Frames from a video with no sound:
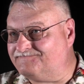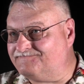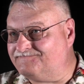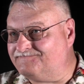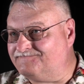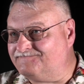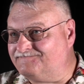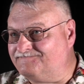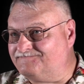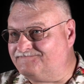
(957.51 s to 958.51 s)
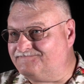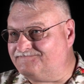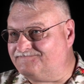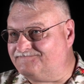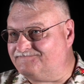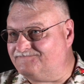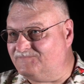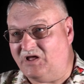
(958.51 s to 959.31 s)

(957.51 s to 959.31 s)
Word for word: when the when the barracks were bombed?